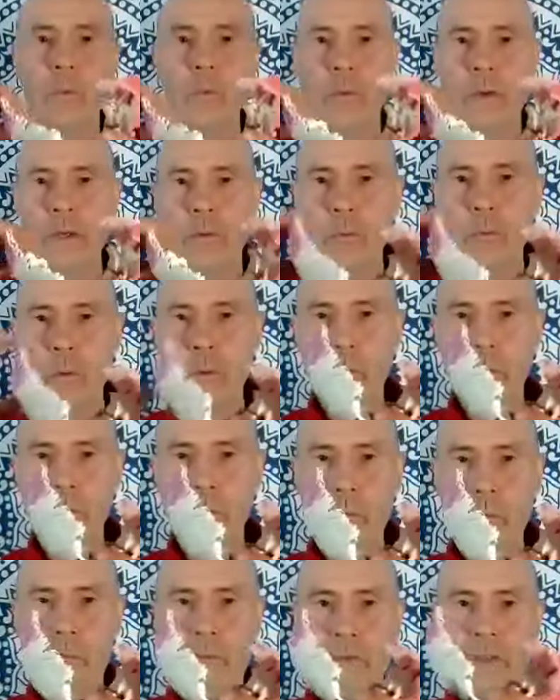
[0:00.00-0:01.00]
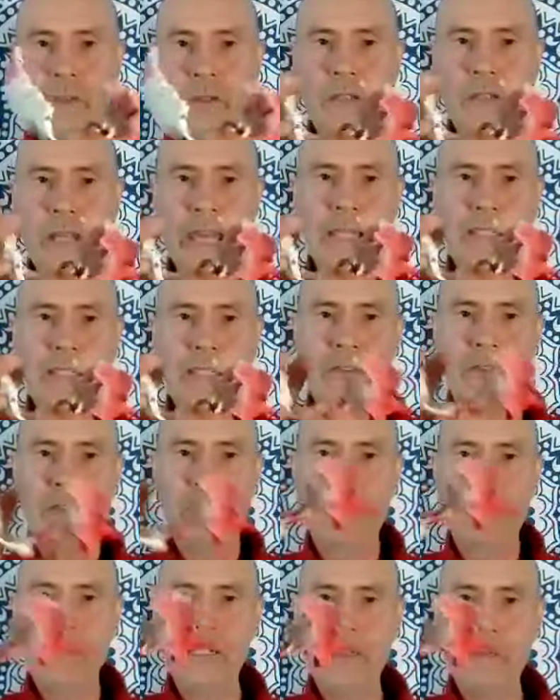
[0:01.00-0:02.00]
we will connect to
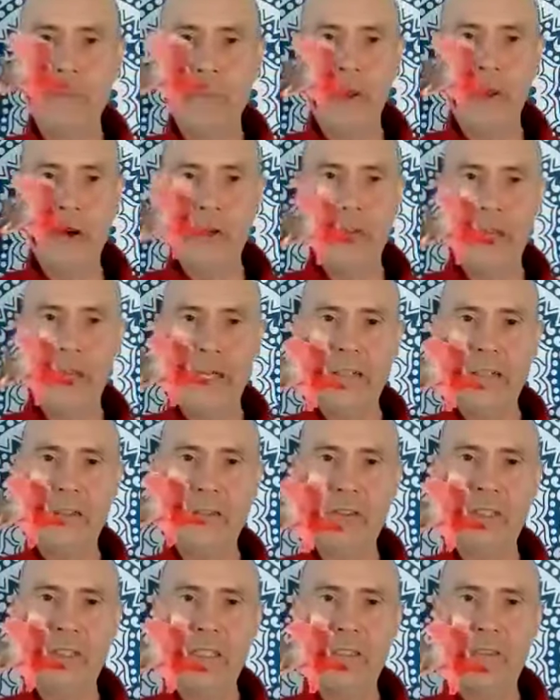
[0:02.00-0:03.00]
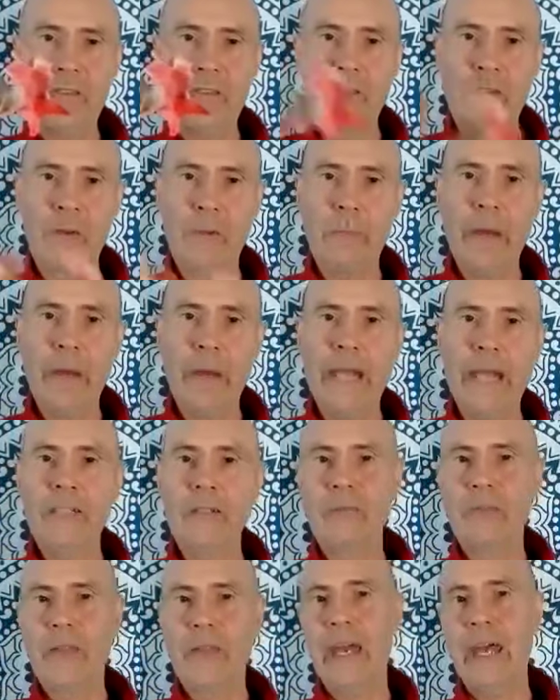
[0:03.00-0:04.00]
the deep earth energies at the back
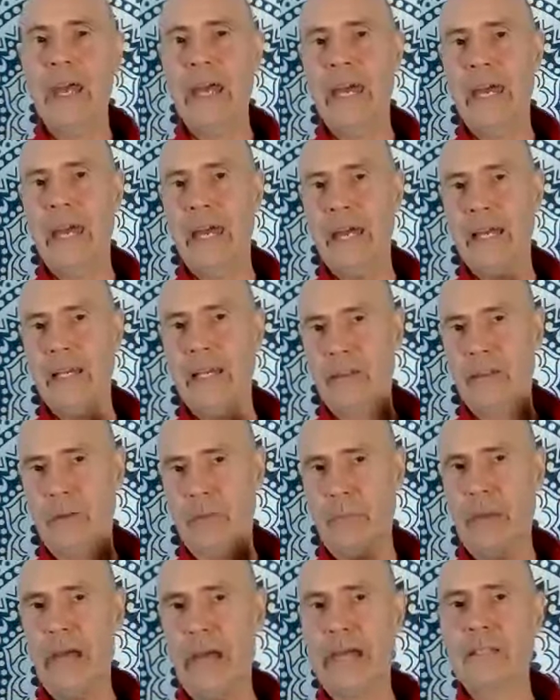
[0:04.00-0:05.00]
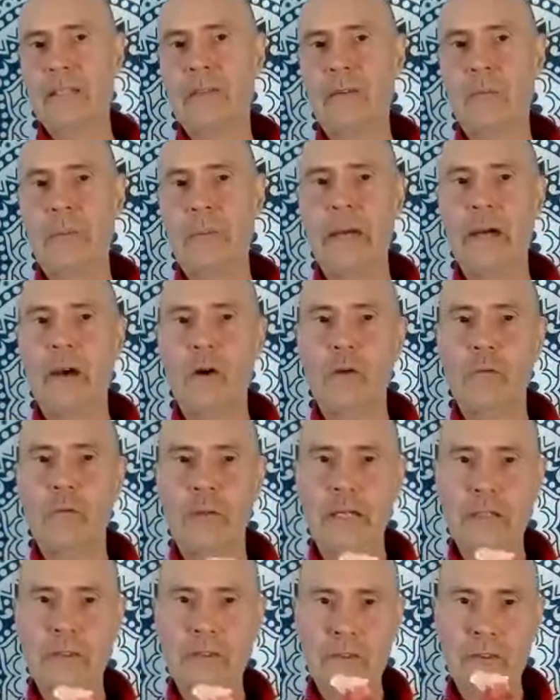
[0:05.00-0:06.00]
of the head, the back of the
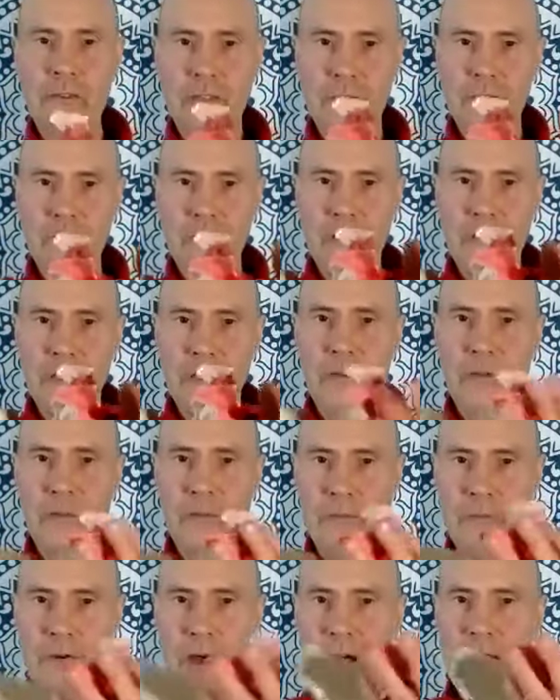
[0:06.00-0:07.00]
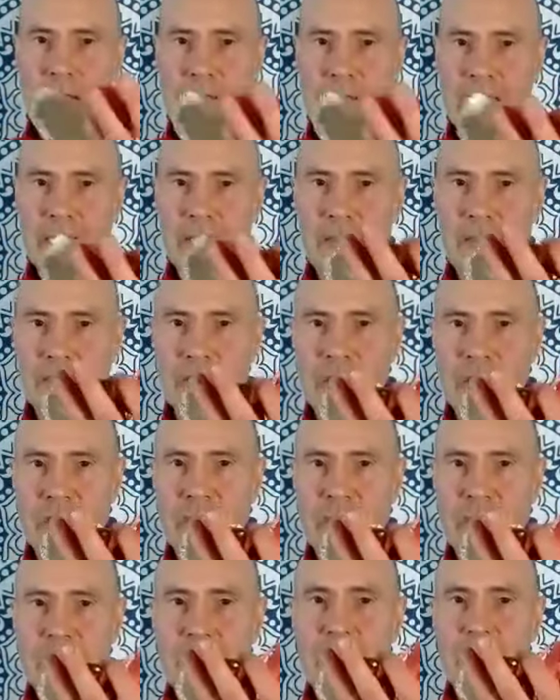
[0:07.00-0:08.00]
pelvis, the fire
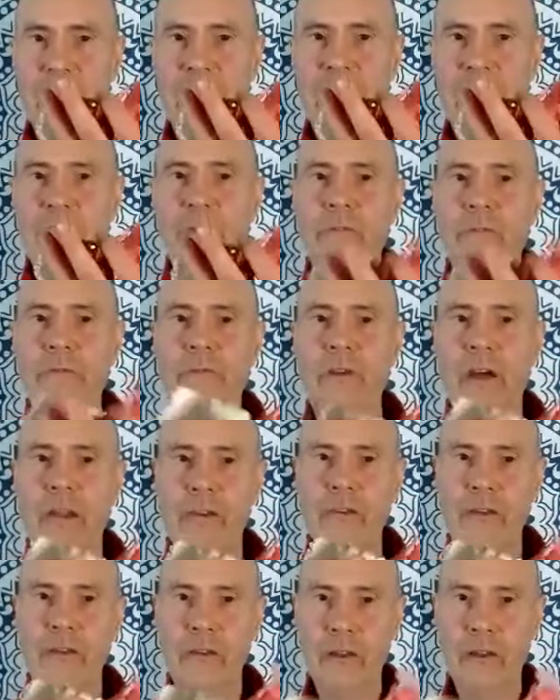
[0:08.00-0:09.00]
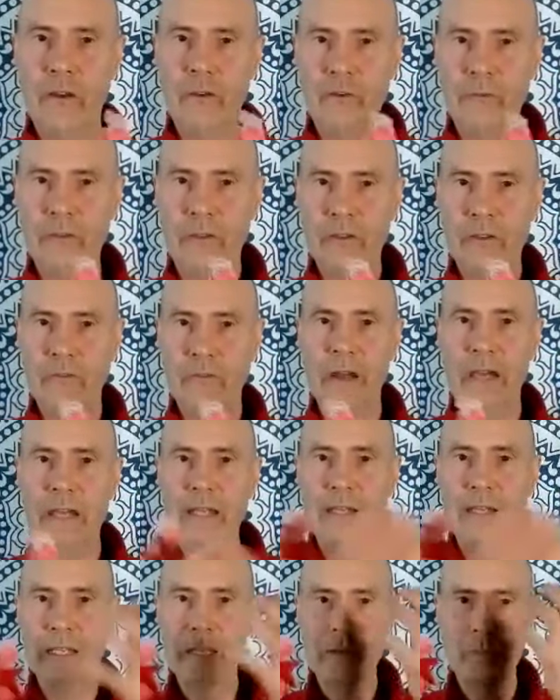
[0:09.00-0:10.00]
energies at the front of the
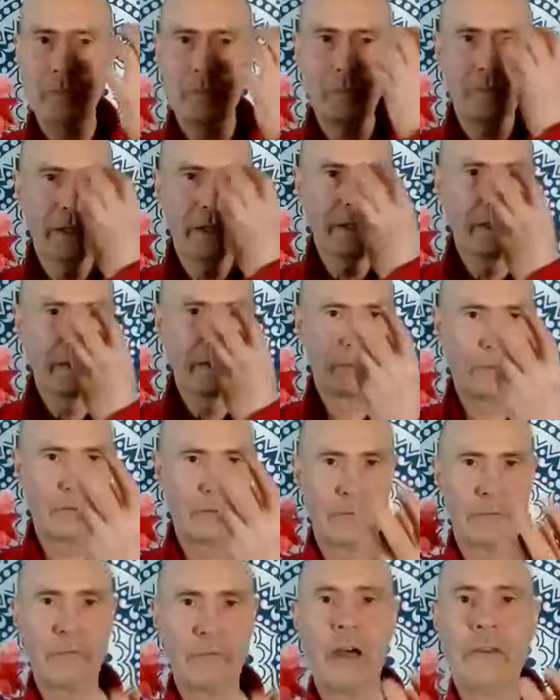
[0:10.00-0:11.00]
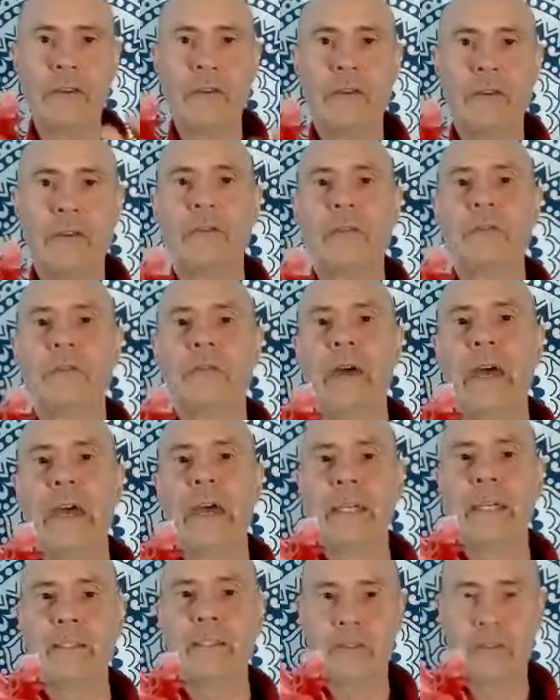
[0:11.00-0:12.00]
cranium, the front of the
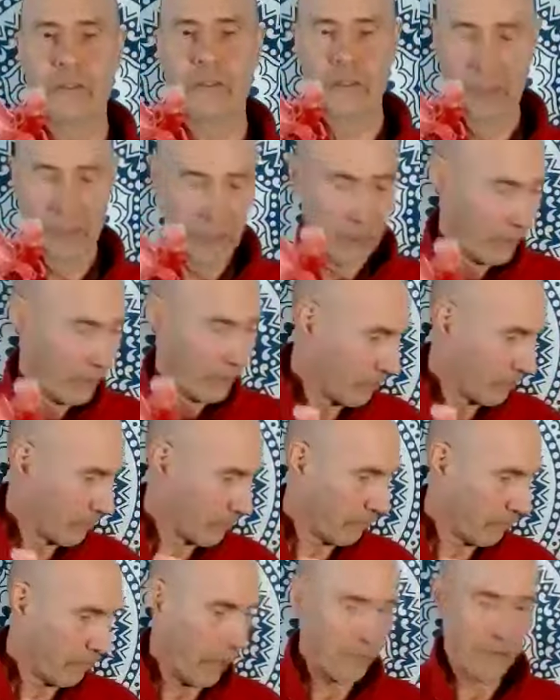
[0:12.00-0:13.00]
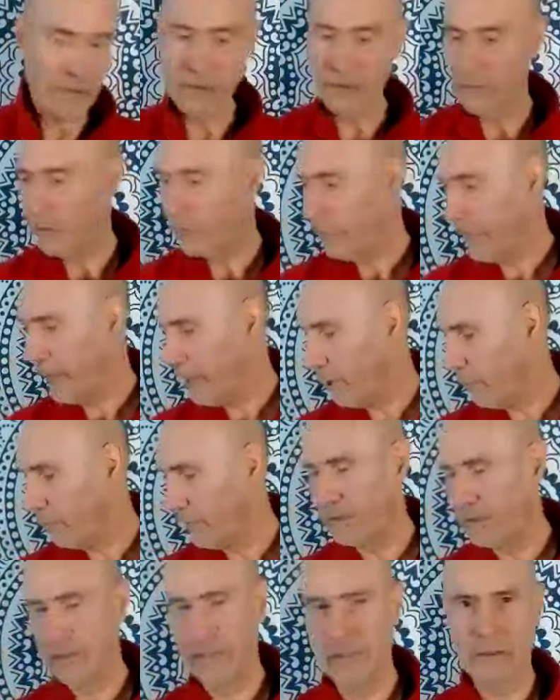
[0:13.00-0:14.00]
face, the front of the
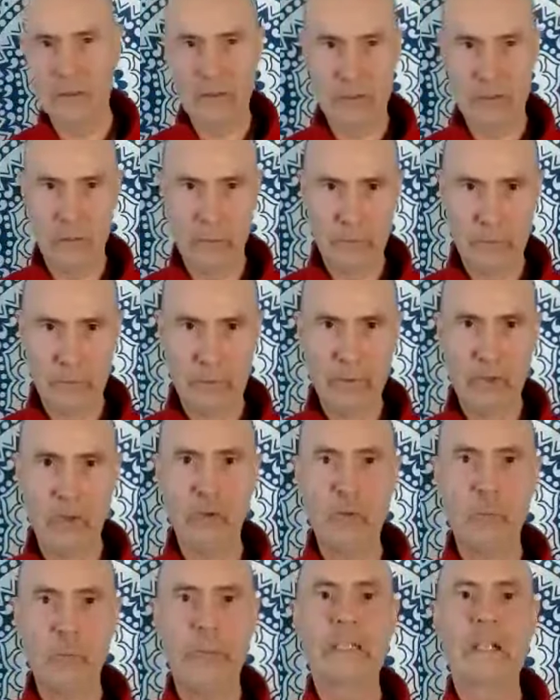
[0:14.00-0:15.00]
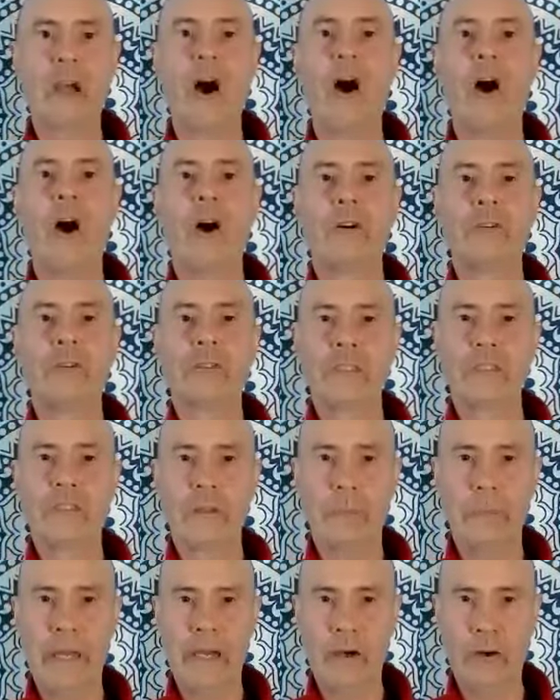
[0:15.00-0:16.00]
pelvis. It's the pubic arch in
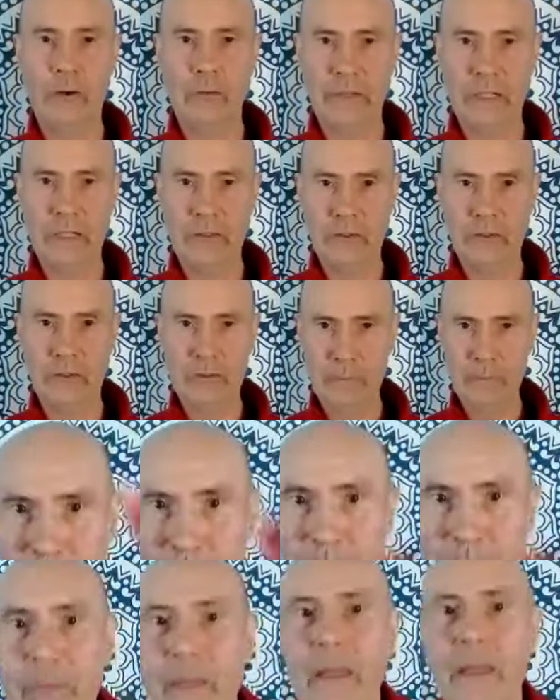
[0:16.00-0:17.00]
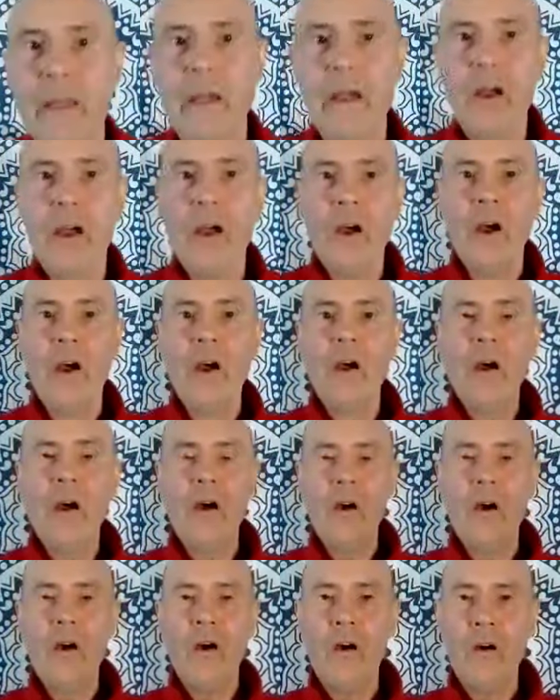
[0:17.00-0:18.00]
the pelvis.
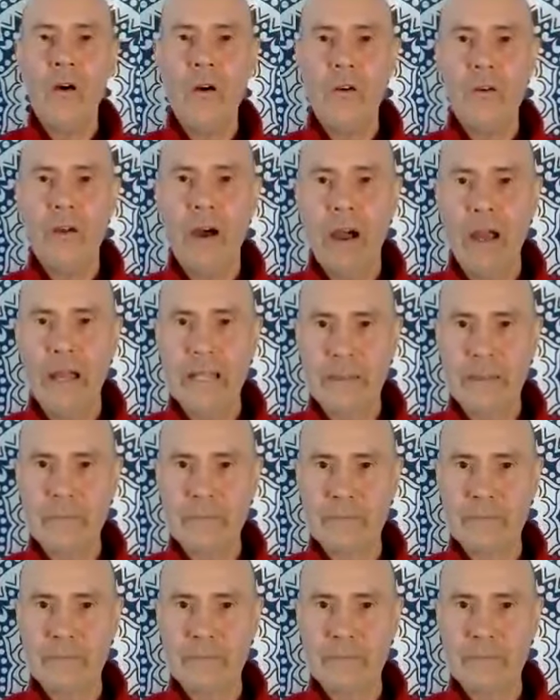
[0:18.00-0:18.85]
All right,